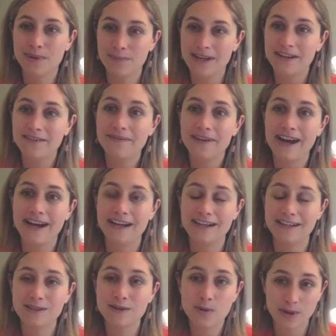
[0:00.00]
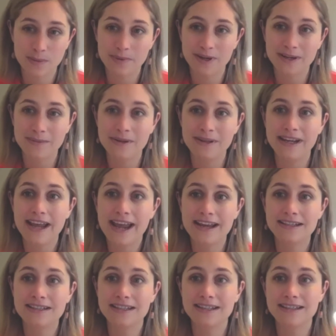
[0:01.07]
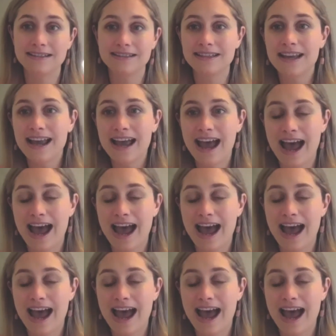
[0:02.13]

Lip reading: public affairs, corporate communications,